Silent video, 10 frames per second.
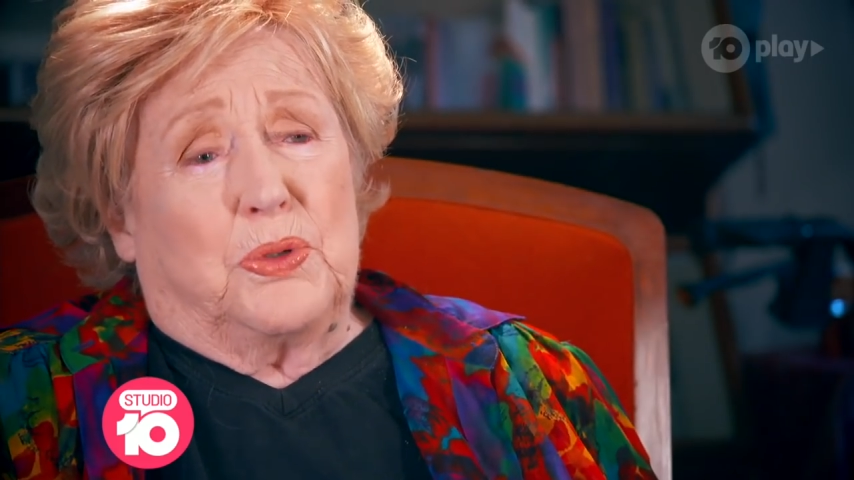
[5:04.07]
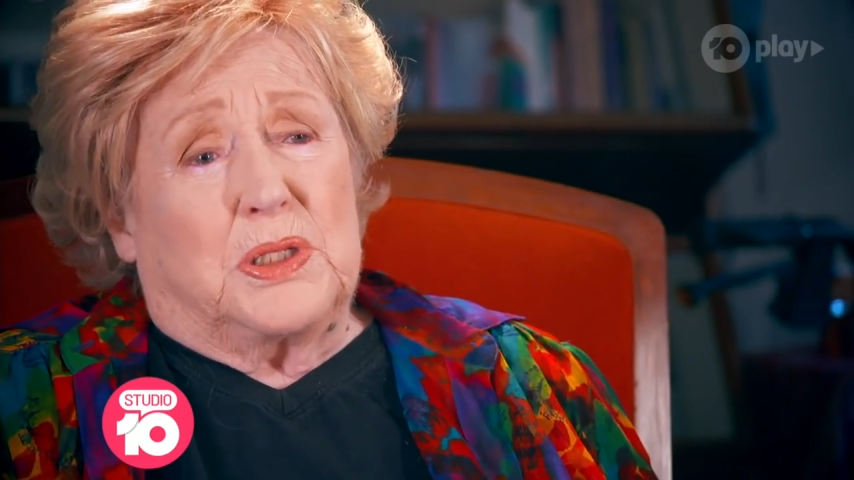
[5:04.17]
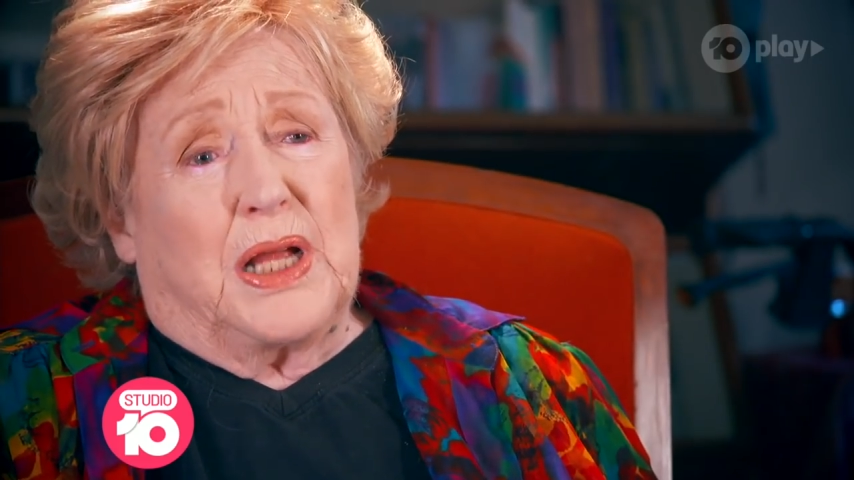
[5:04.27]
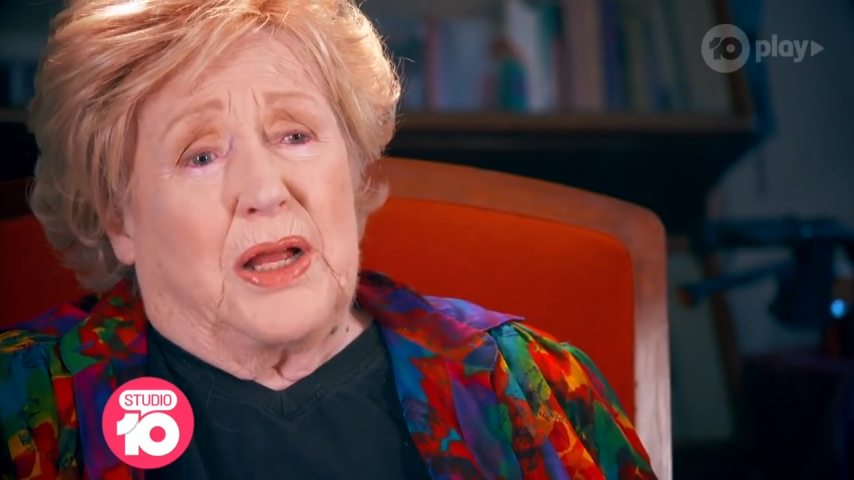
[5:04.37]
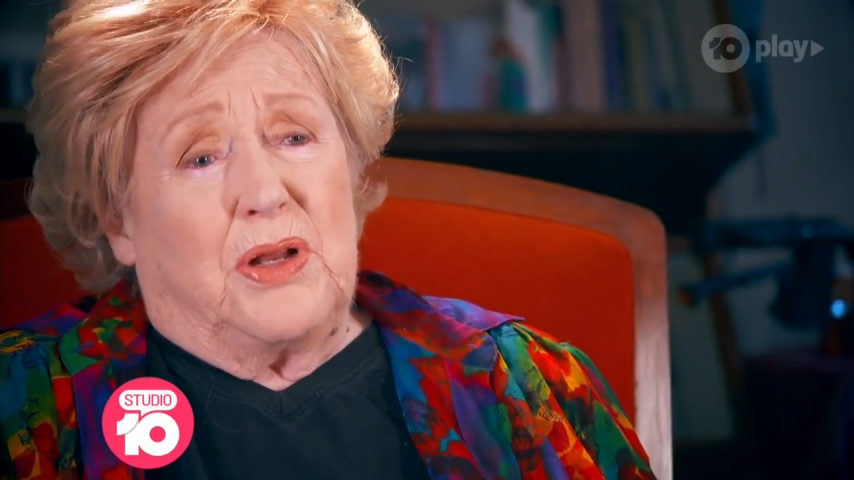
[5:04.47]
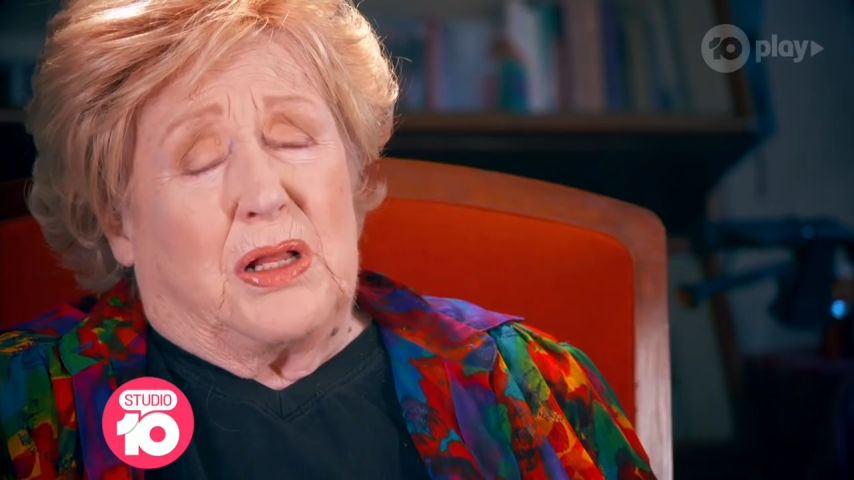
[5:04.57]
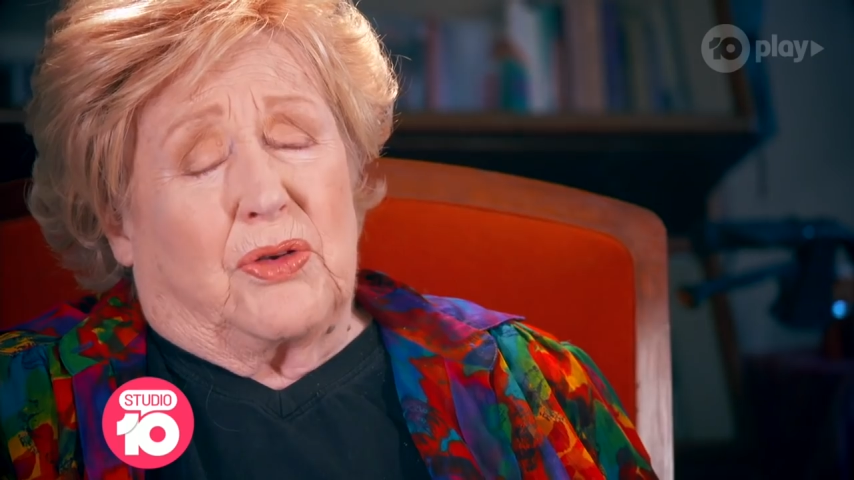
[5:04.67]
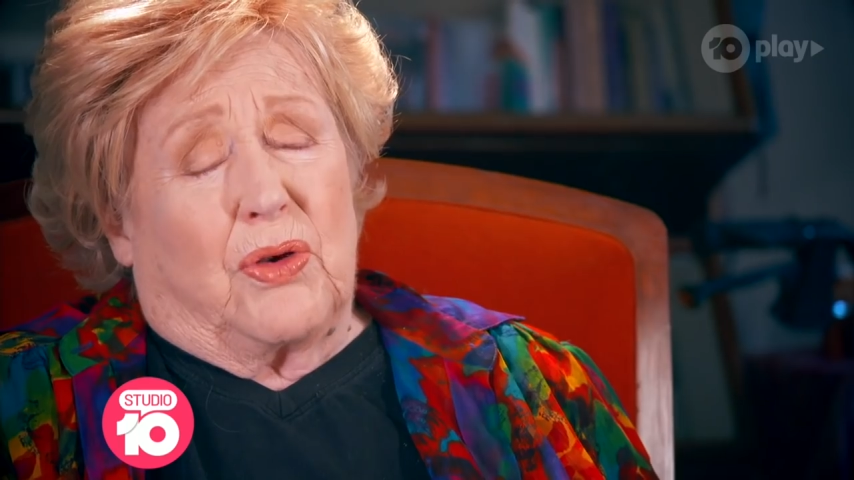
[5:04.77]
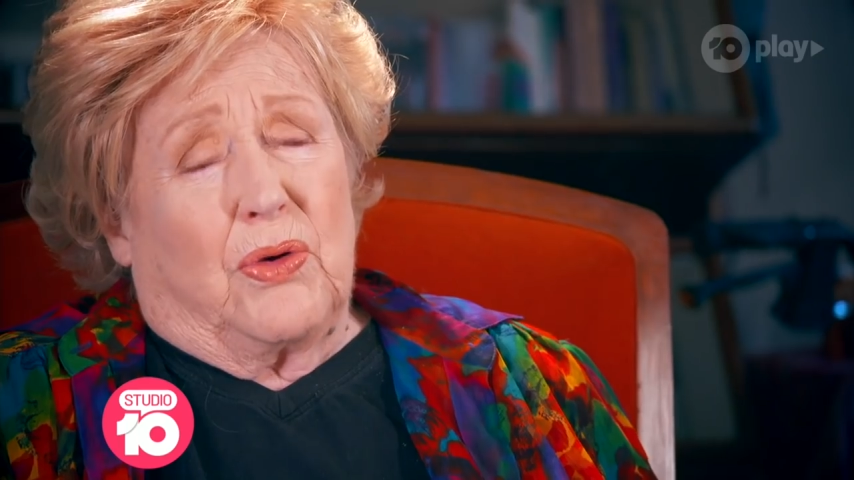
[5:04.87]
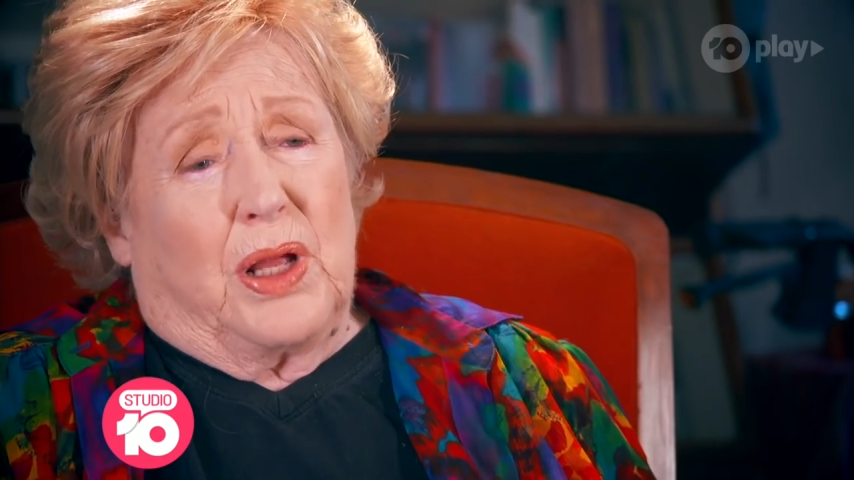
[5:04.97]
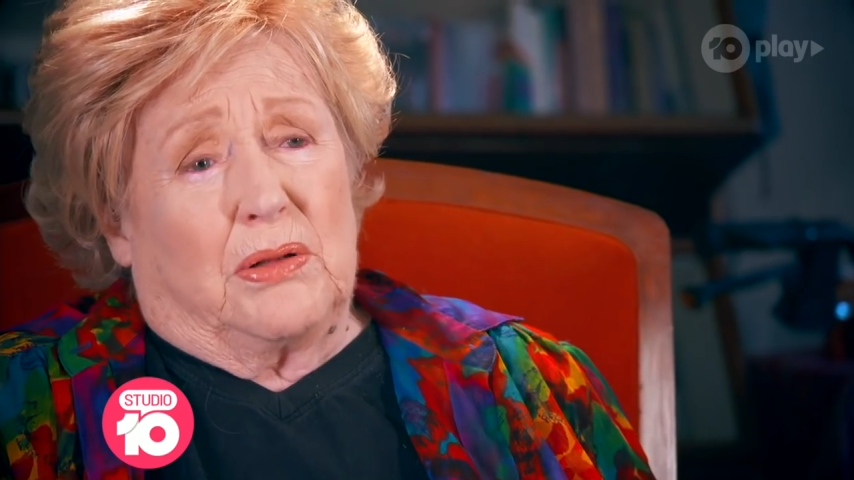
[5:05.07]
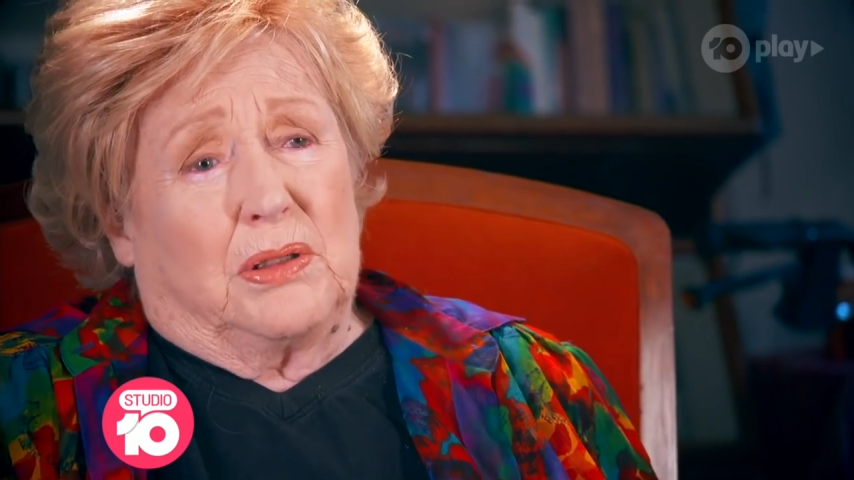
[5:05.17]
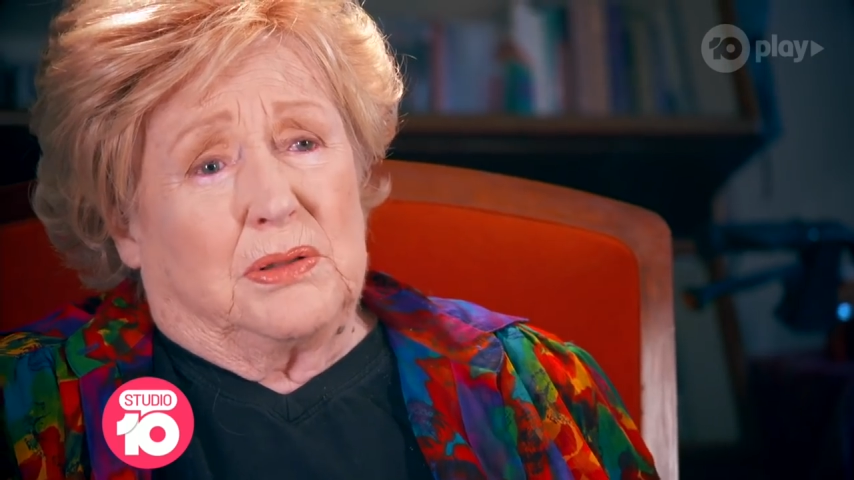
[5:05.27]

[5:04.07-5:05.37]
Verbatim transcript: Tony through hell.